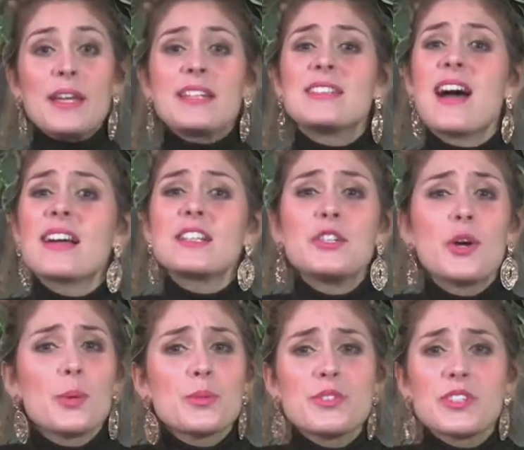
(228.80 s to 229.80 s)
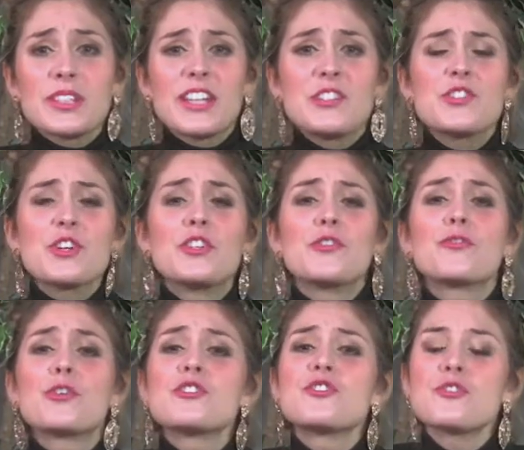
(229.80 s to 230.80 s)
Being diagnosed can turn
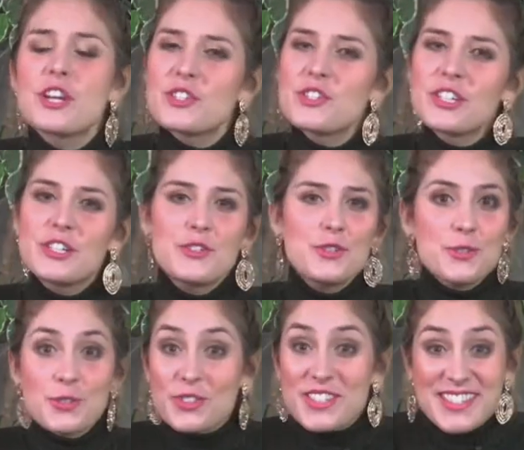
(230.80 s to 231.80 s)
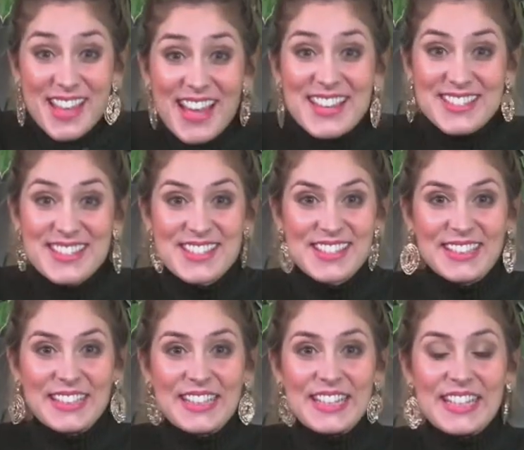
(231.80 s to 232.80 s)
frustration into success.
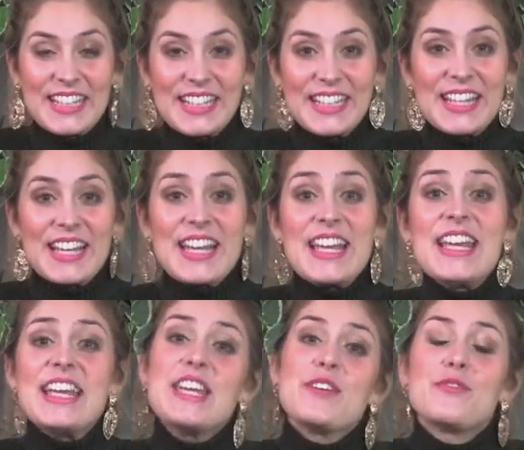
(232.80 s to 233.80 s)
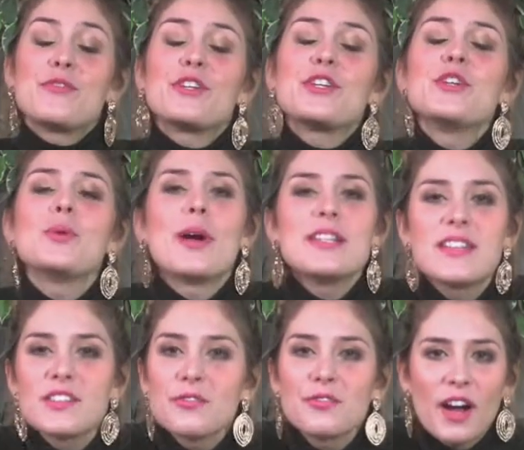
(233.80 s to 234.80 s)
If you
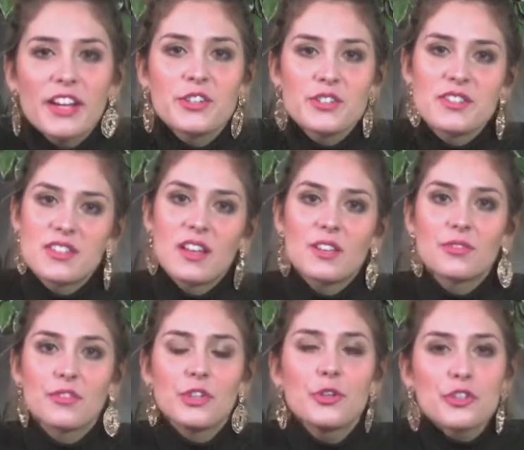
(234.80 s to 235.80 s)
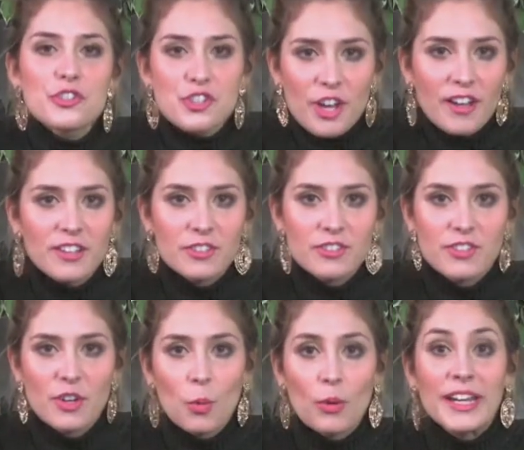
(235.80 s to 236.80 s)
identify yourself, your
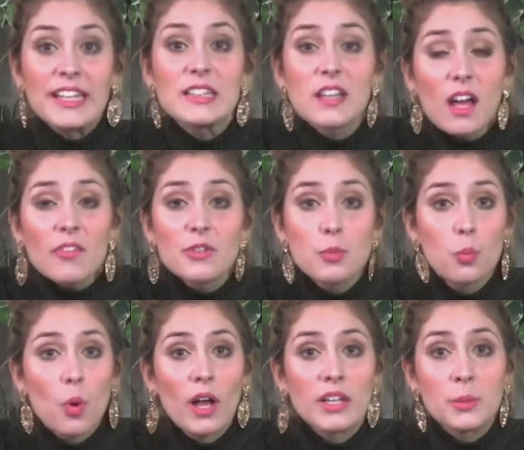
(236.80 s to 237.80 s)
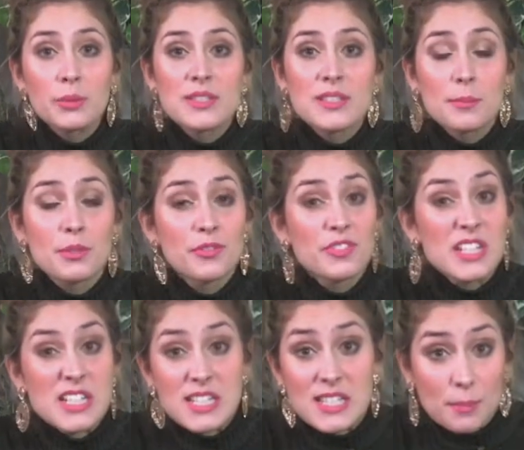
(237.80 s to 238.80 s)
child, or a loved one with some of
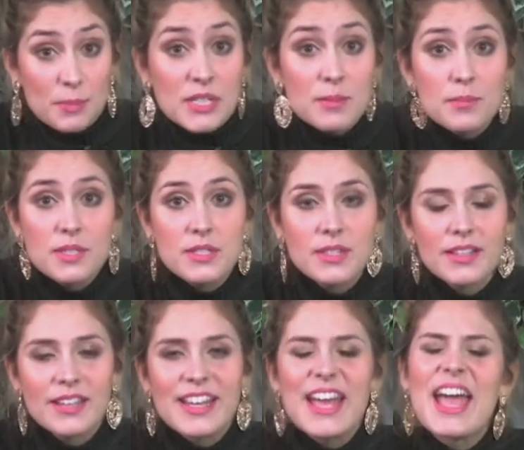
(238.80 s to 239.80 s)
these symptoms,